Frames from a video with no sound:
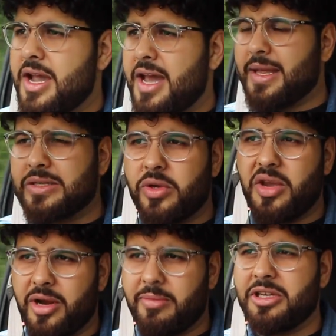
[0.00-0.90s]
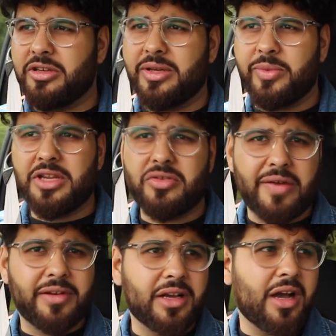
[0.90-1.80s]
And that's what you want to be doing when you're
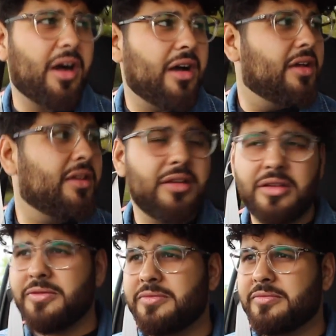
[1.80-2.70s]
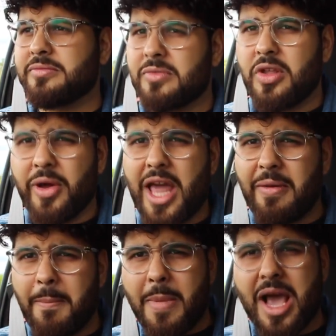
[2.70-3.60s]
driving the car. You want to
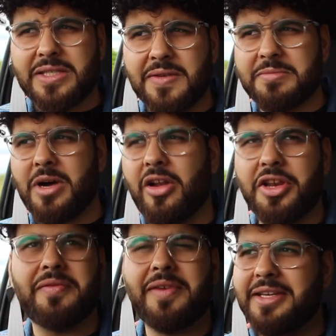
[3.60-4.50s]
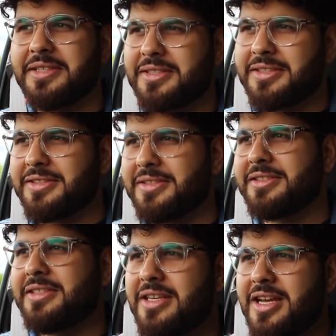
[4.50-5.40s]
have a massive smile on your face,
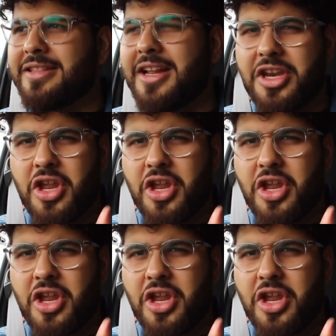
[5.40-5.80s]
then you